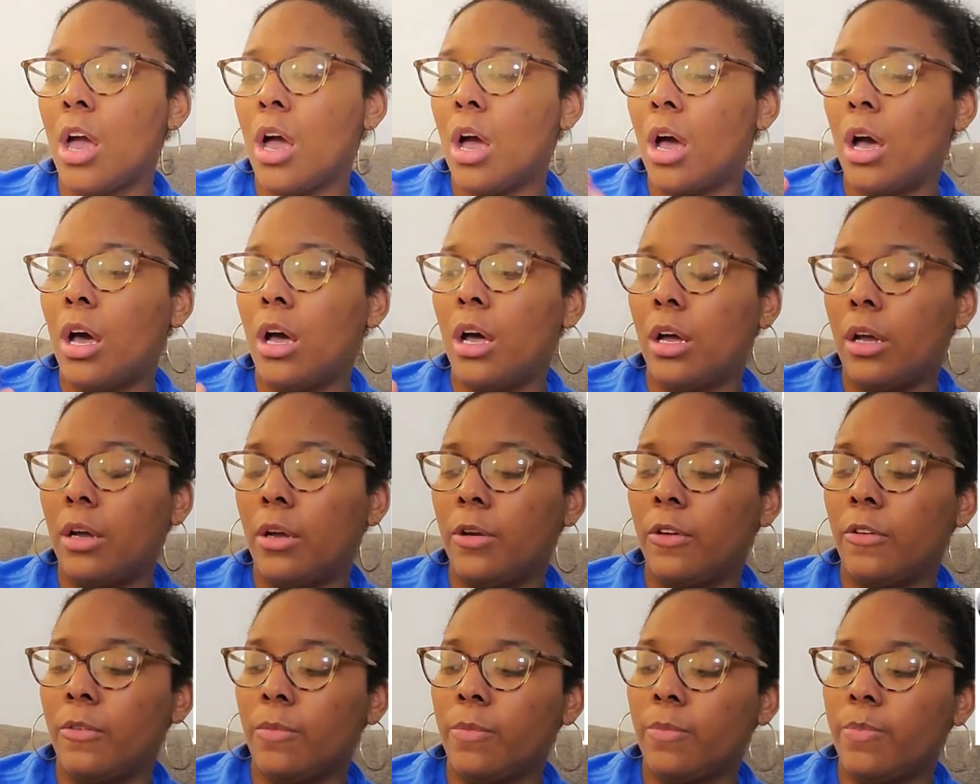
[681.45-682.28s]

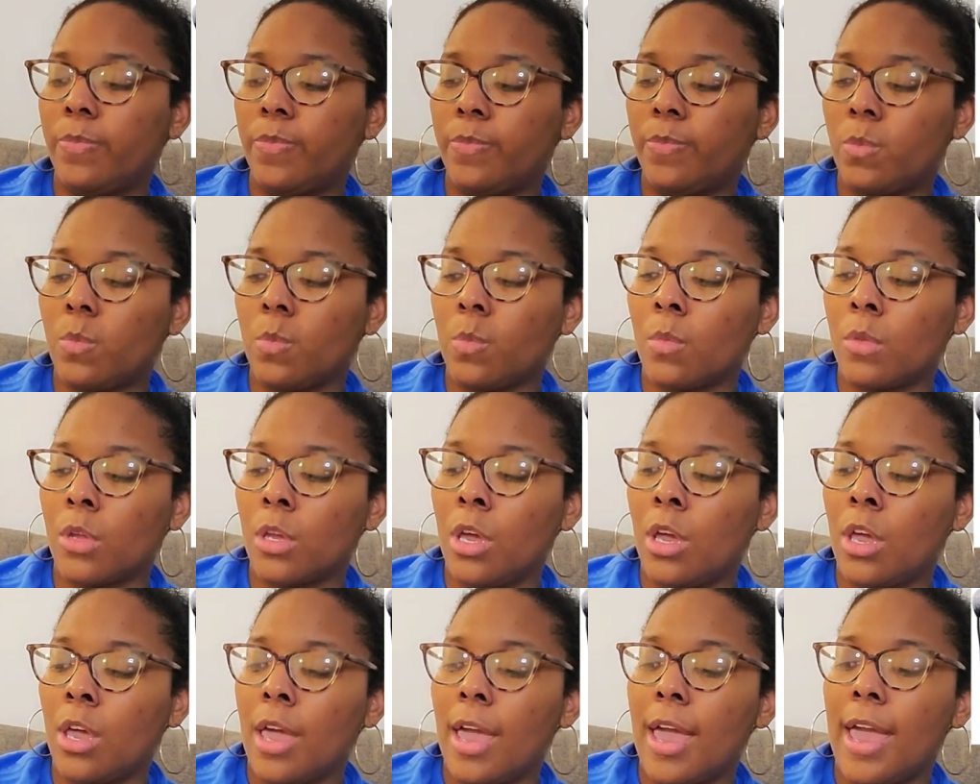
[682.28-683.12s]
Um,
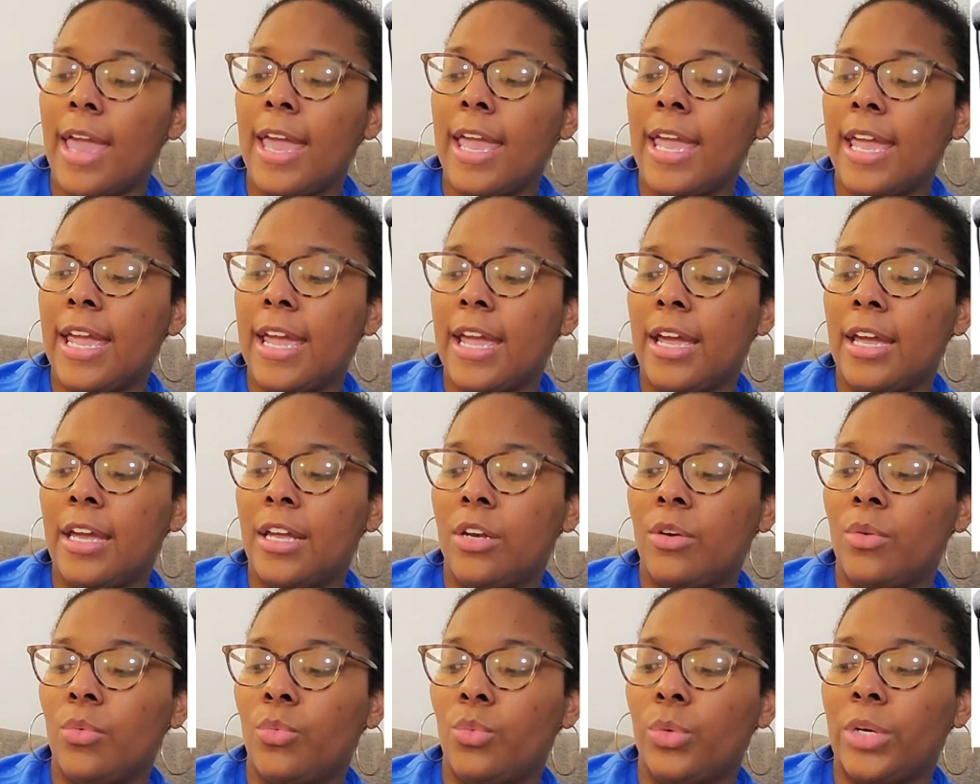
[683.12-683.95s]

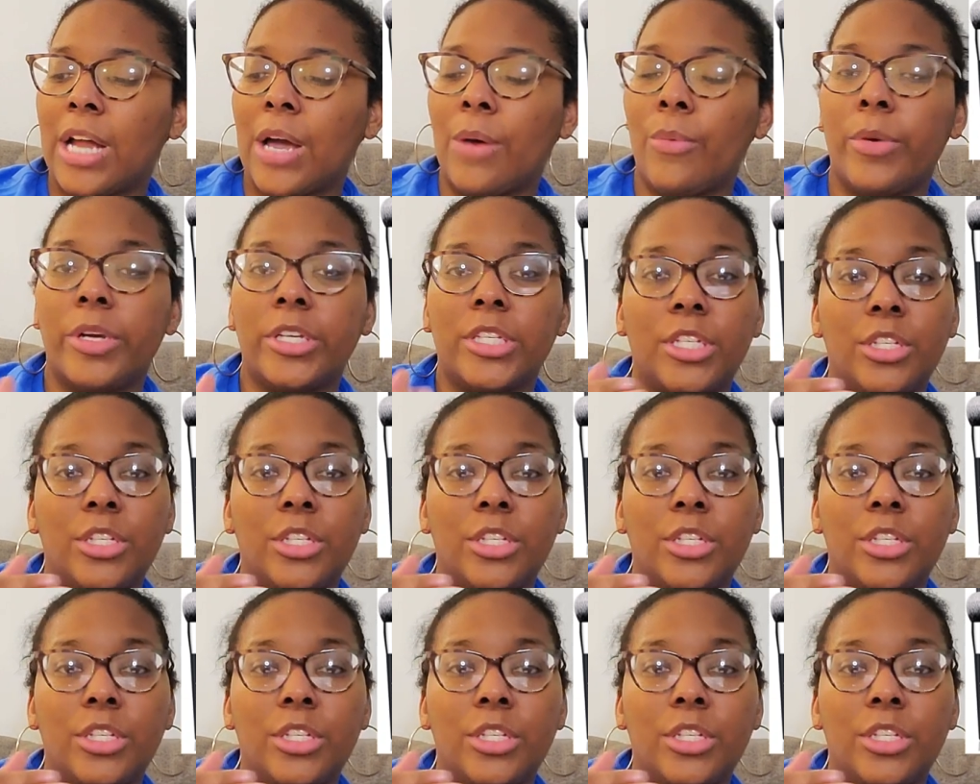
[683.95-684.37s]
and when I went